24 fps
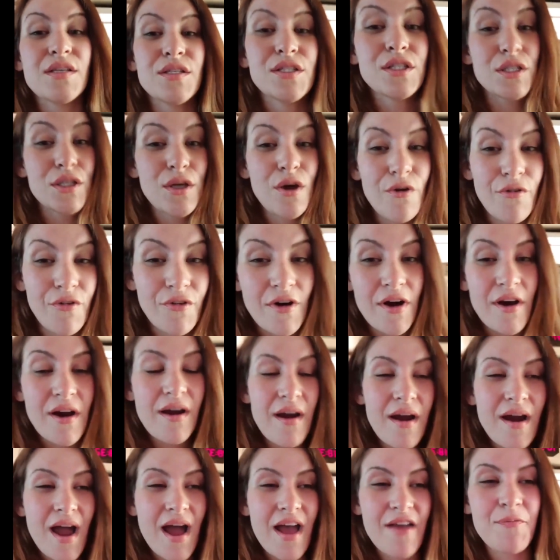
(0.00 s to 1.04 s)
So far,
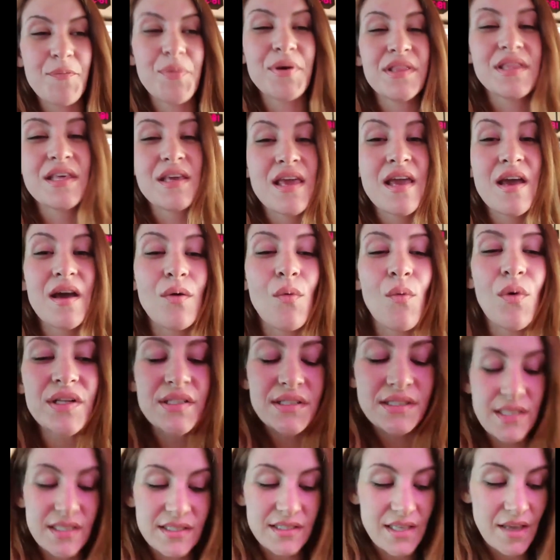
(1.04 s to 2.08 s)
I've put the gi on once
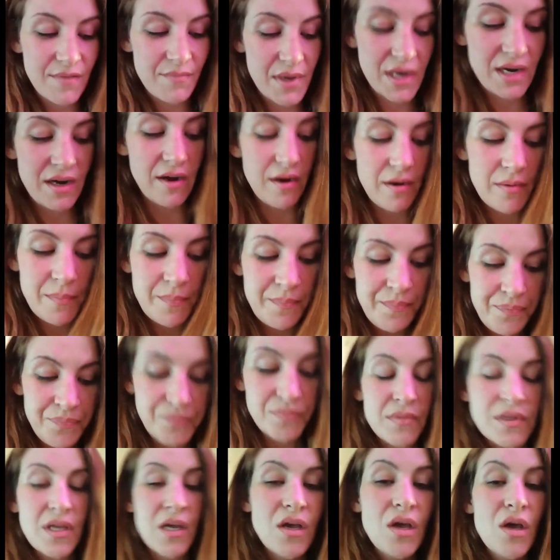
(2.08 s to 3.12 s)
since I've been here,
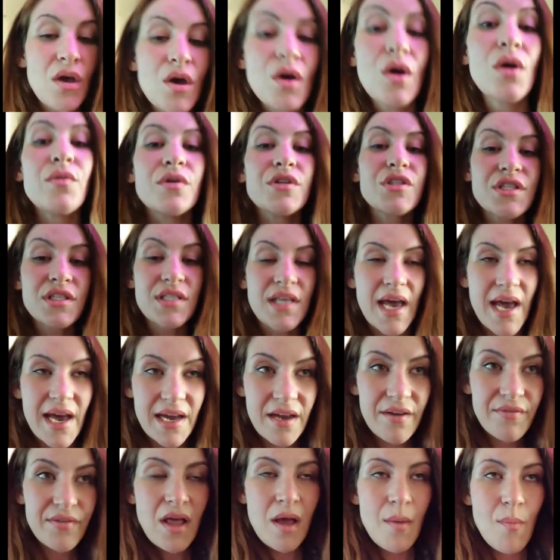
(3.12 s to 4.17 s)
which is a heck
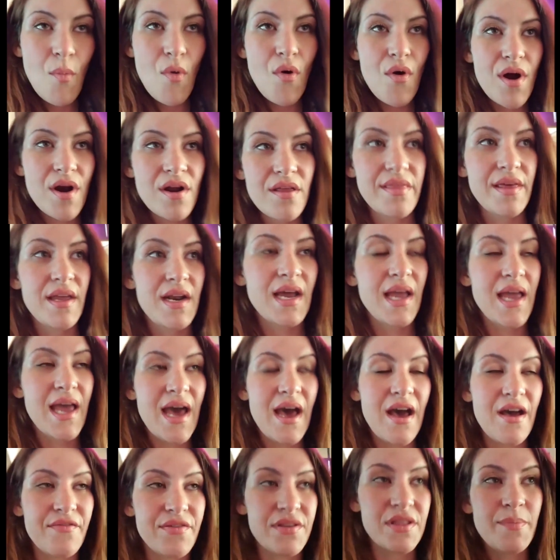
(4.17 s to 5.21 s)
of a lot more than I
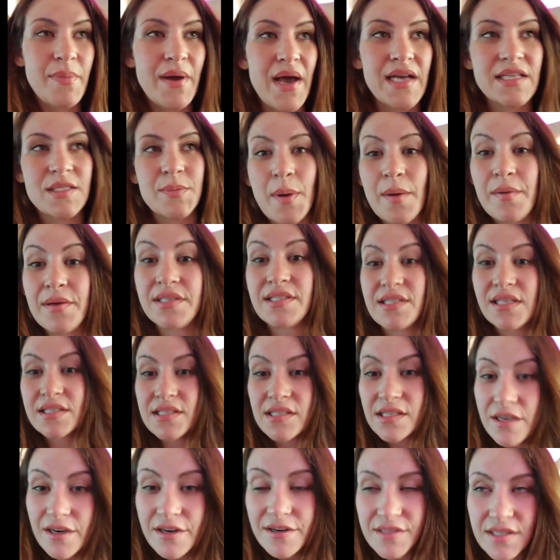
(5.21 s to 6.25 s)
have in the past probably 6
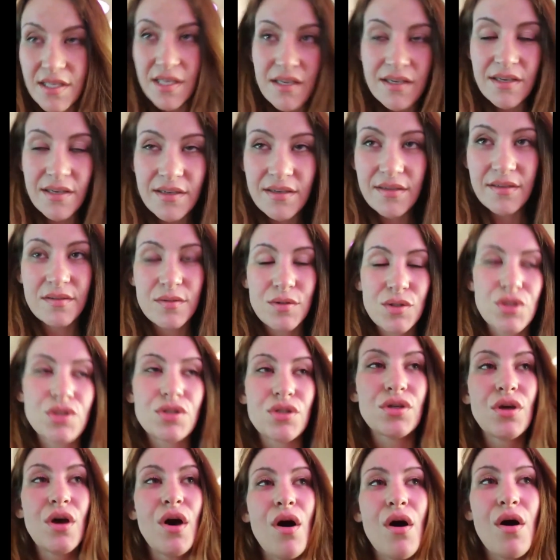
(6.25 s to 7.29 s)
years.
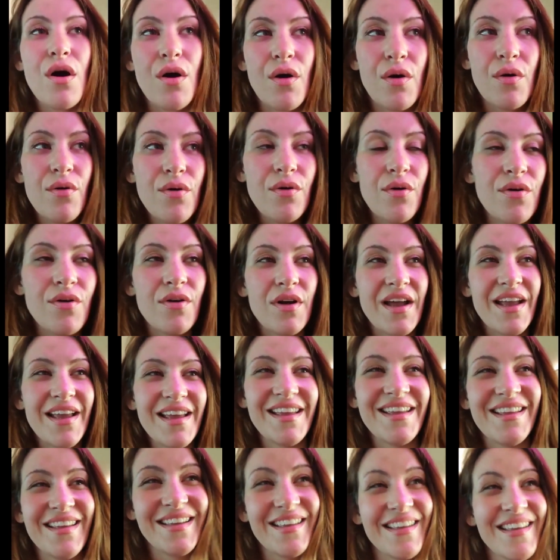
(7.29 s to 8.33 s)
So,
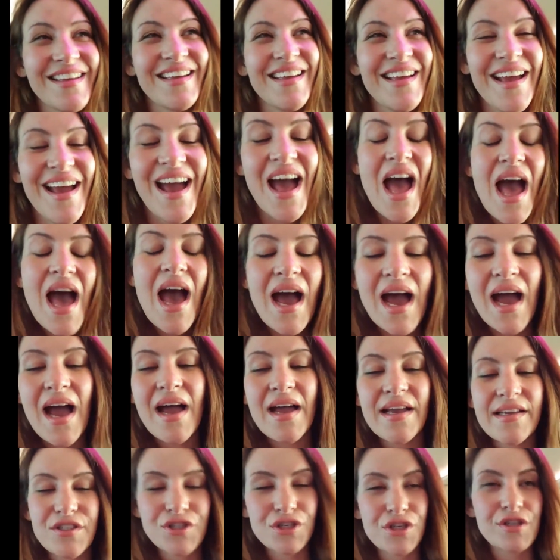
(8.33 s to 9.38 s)

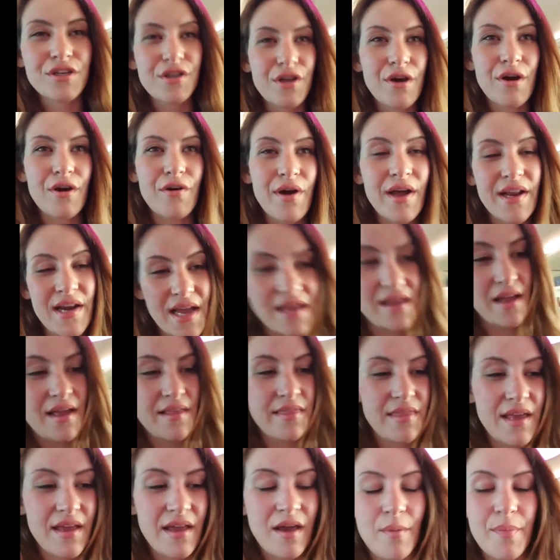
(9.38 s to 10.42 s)
I should go, and I
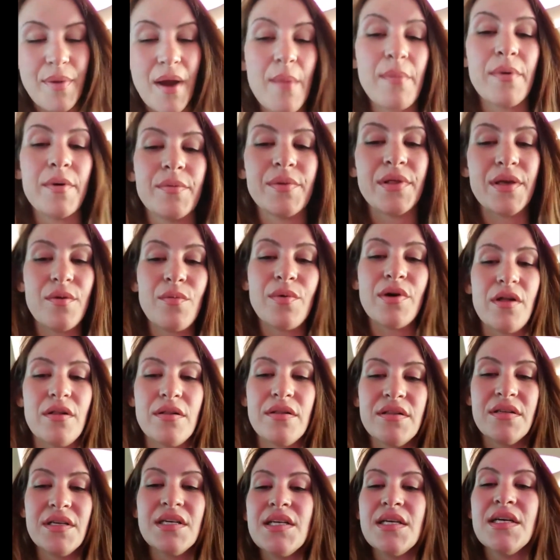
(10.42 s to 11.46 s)
think I'll probably will
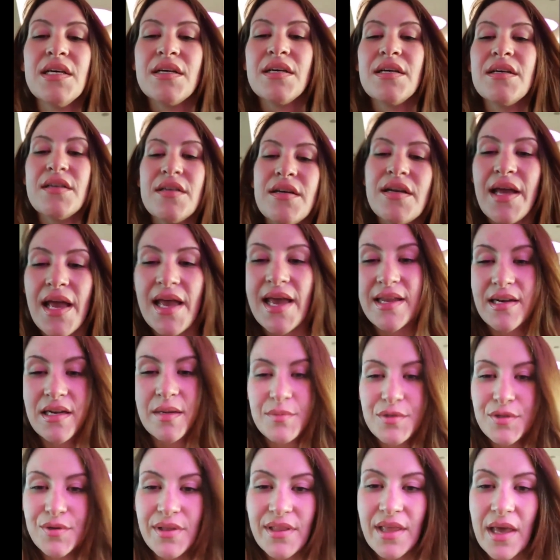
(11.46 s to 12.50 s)
end
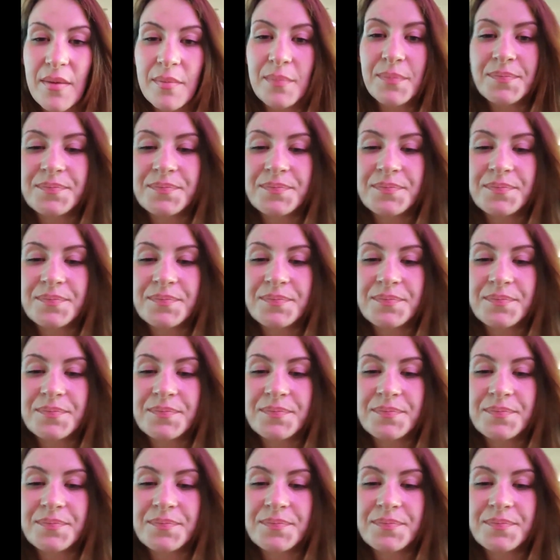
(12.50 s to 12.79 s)
up doing that.